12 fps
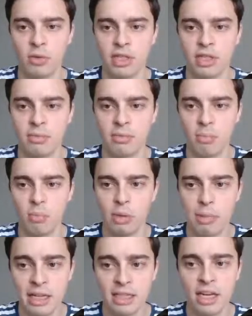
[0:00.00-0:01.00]

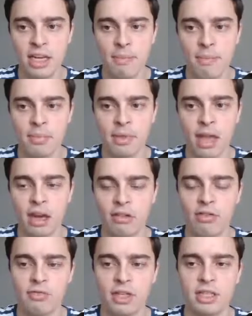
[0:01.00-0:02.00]
with BetCity and
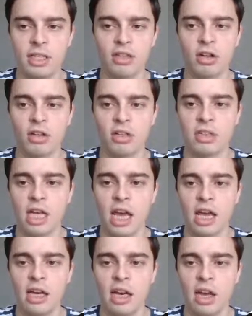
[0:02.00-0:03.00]
$56.10 with